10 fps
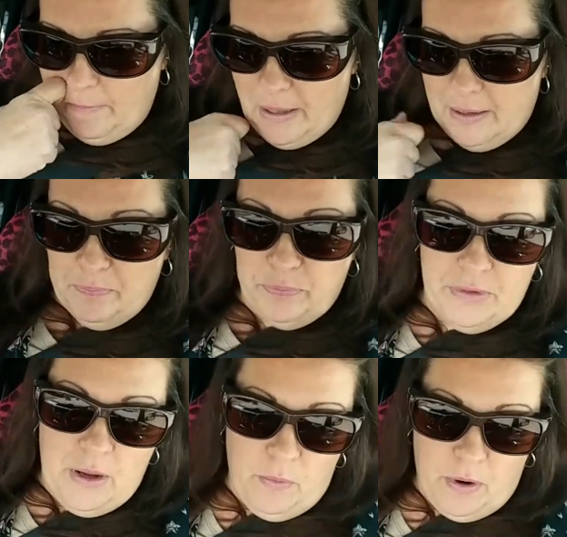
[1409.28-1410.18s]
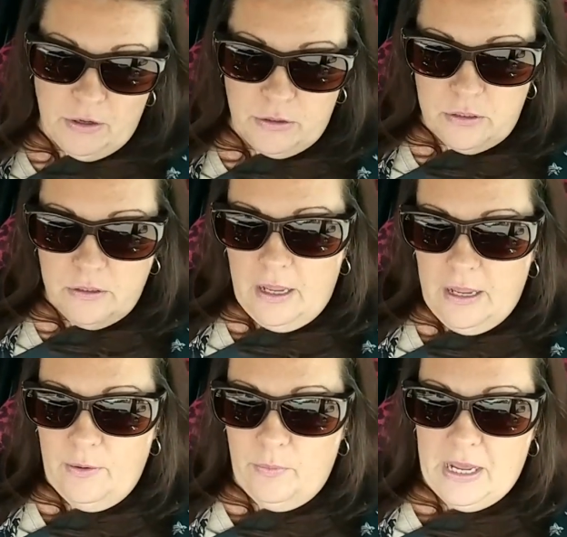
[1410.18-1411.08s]
but it worked,
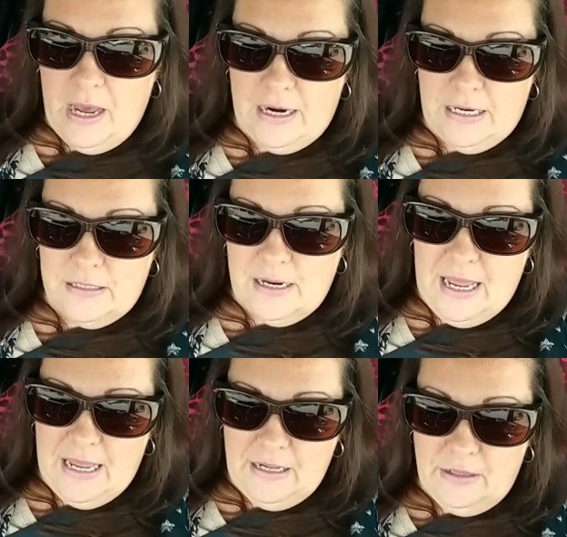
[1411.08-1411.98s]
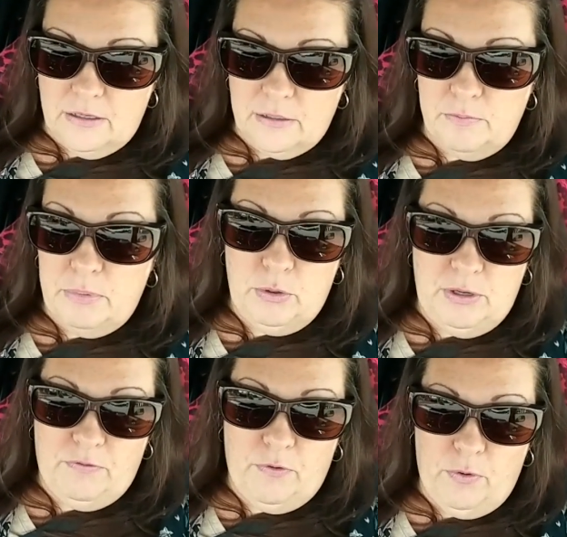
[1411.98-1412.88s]
and we got it, and it looks
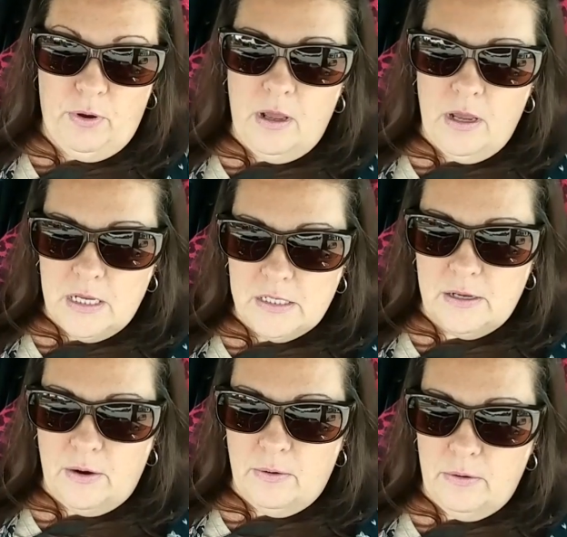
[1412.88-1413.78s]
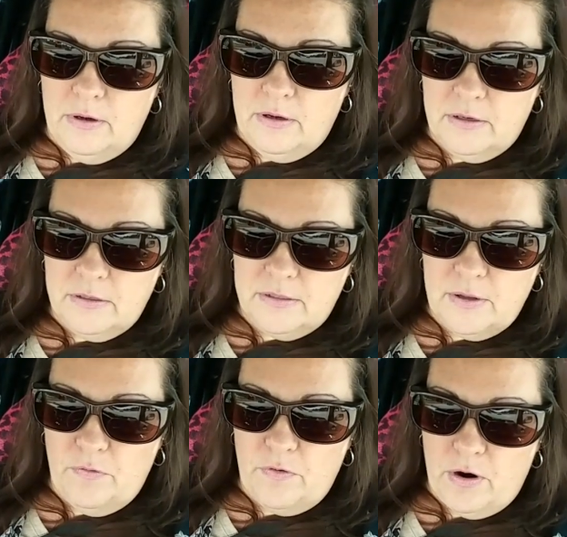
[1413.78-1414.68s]
beautiful. So
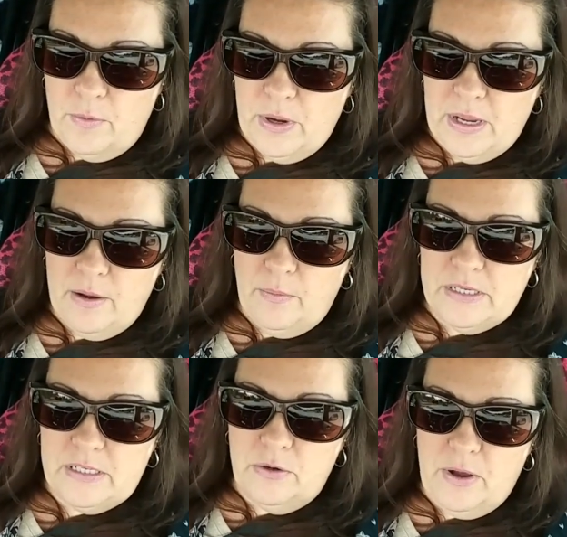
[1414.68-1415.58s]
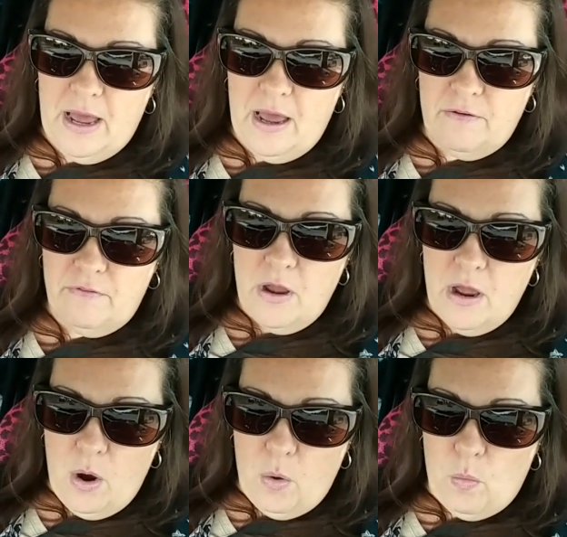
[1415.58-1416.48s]
far we still have
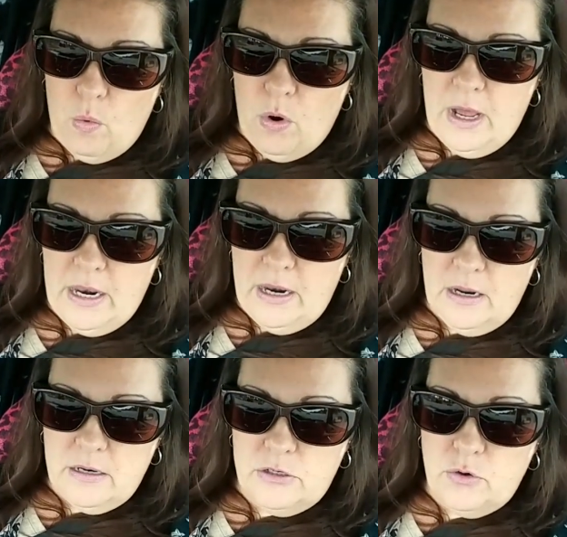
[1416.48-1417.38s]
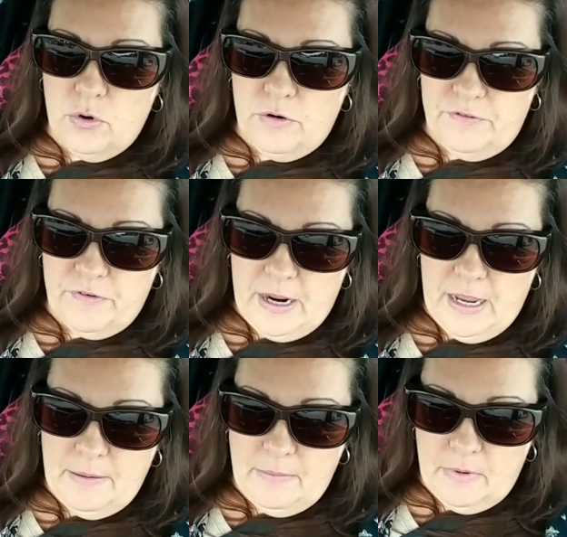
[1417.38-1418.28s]
one door
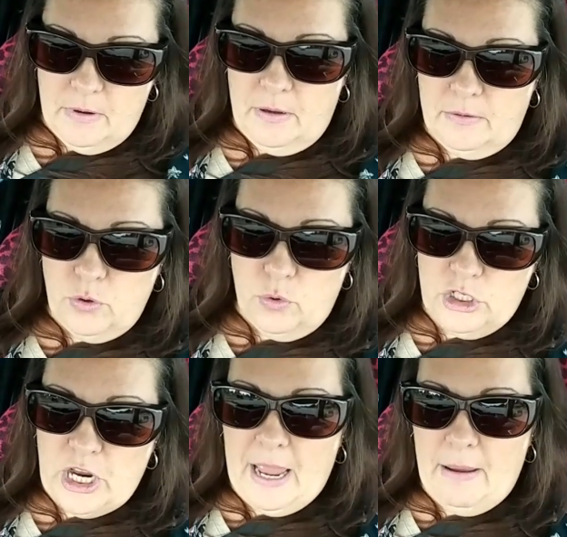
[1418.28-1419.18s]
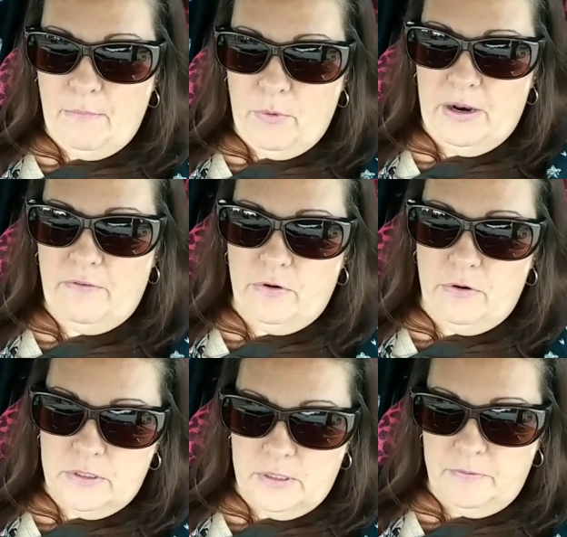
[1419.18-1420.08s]
frame, door jamb,
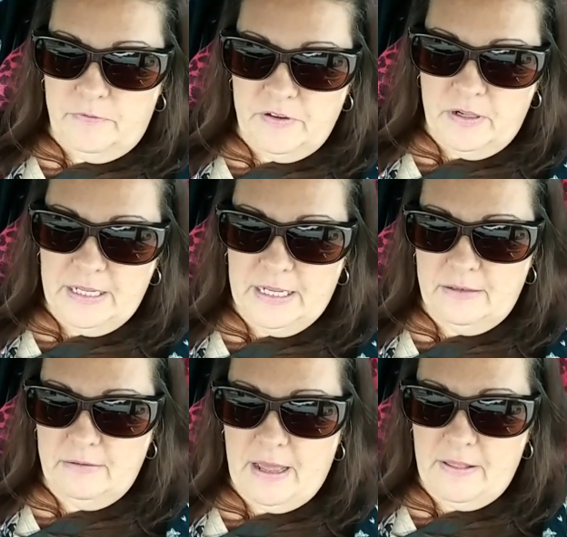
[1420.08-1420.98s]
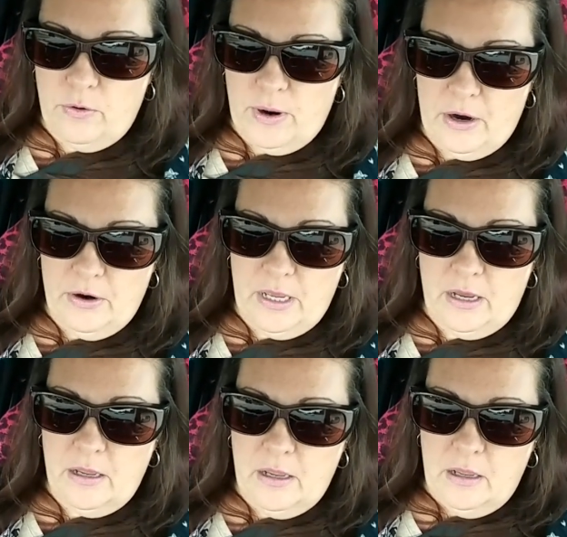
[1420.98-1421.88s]
whatever, to fill in that little
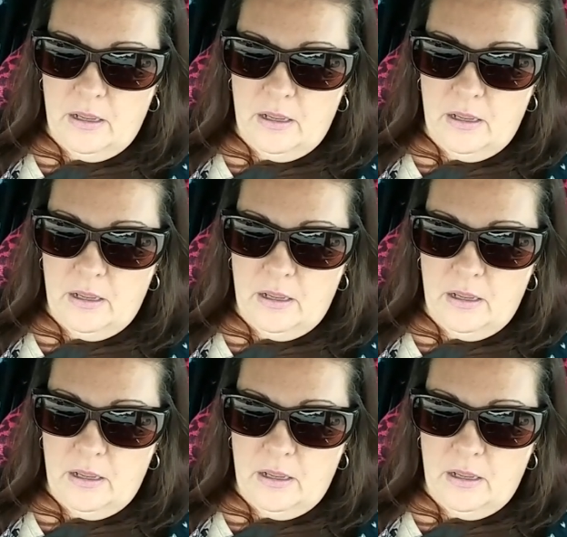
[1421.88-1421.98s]
area,